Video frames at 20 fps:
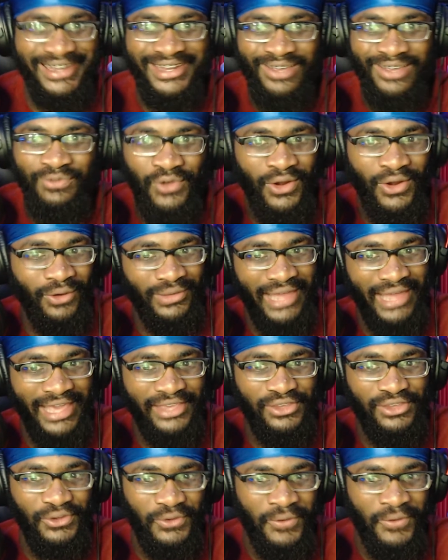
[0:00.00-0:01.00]
If we don't like
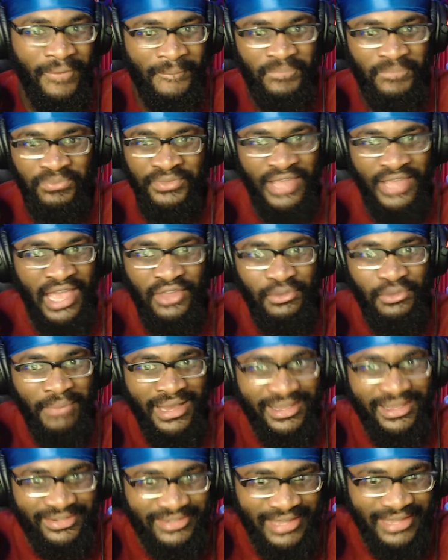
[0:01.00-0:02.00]
you and you make
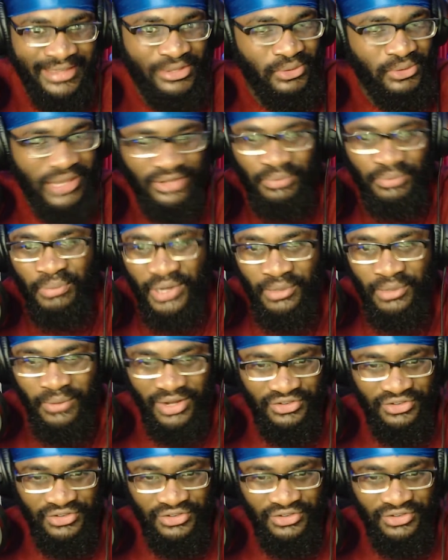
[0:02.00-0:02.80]
us like you, that's brainwashing,